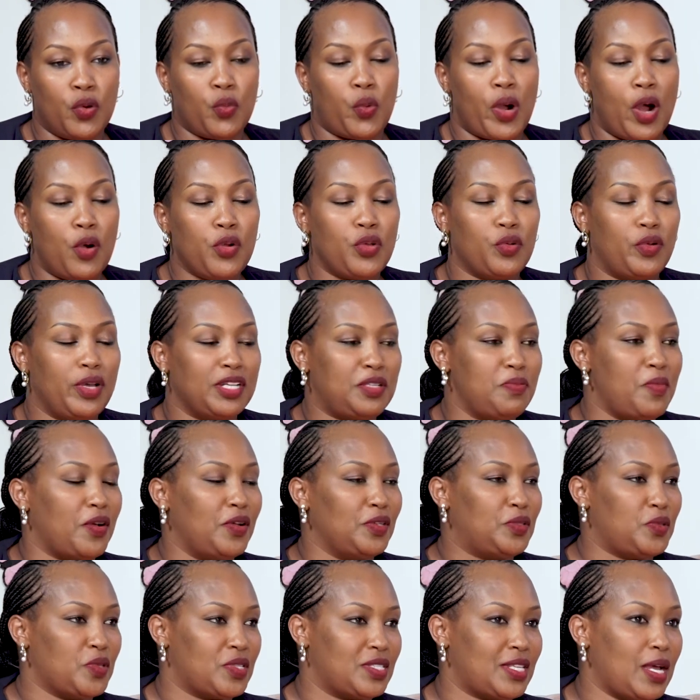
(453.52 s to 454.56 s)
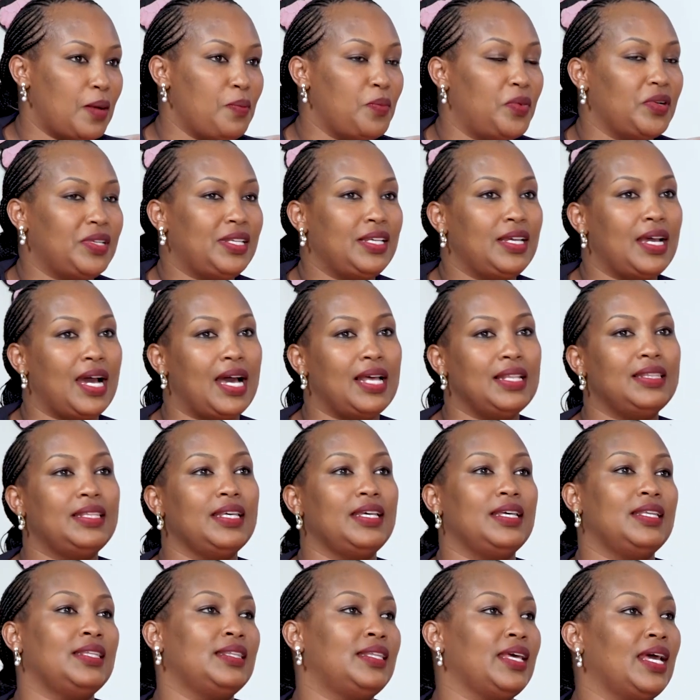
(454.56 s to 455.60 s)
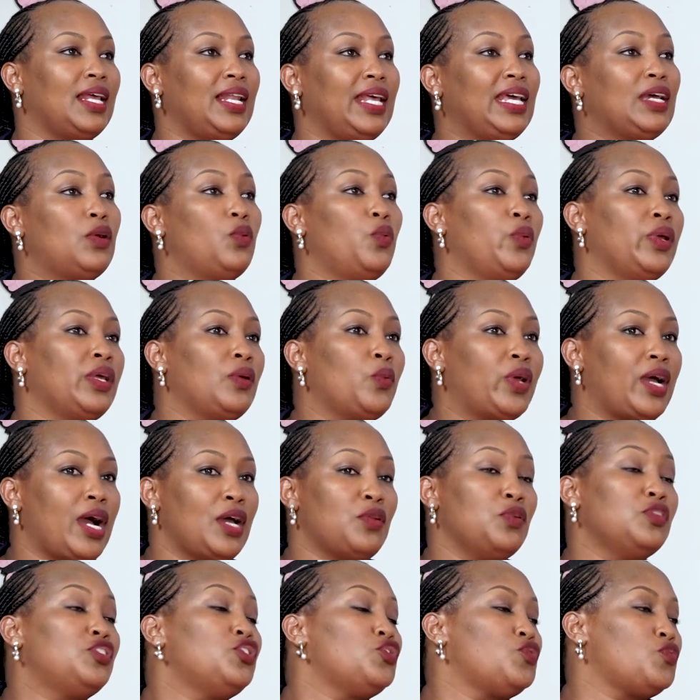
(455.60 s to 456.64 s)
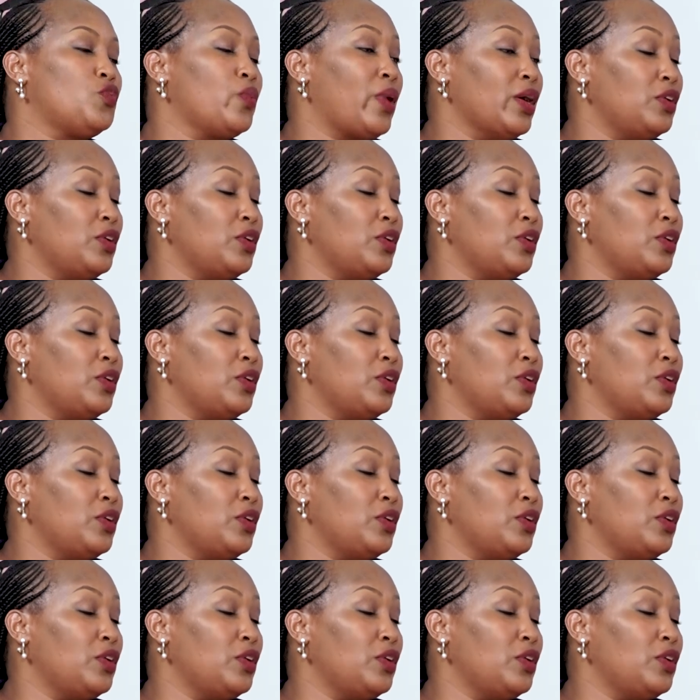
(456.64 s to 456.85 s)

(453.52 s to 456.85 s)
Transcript: How you get married to somebody and they're like, we cannot